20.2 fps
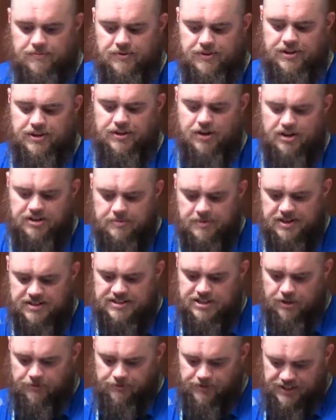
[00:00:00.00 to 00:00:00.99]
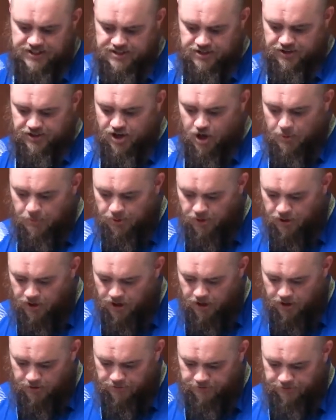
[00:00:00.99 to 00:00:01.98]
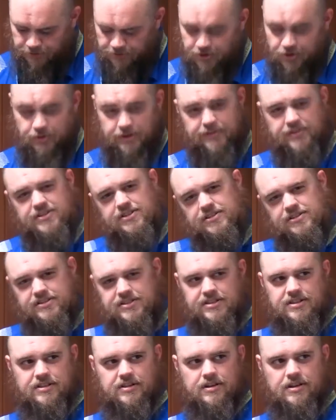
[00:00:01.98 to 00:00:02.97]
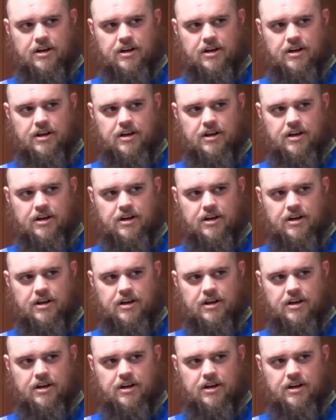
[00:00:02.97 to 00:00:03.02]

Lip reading: document itself lists a number of grievances.